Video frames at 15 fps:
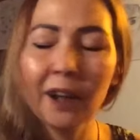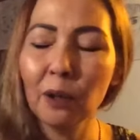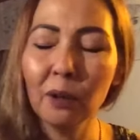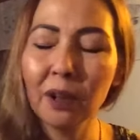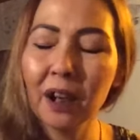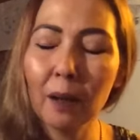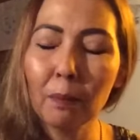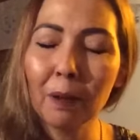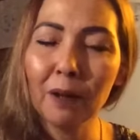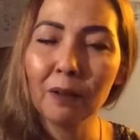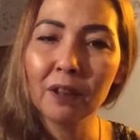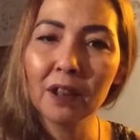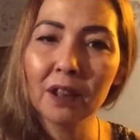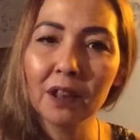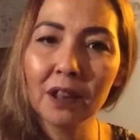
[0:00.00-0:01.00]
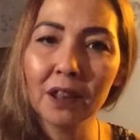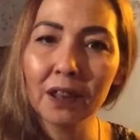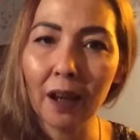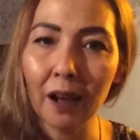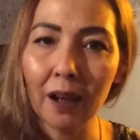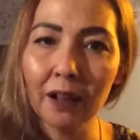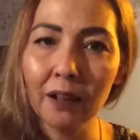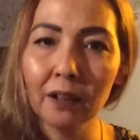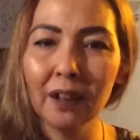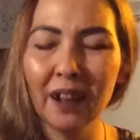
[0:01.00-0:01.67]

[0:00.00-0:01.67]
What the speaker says: don't care about the size.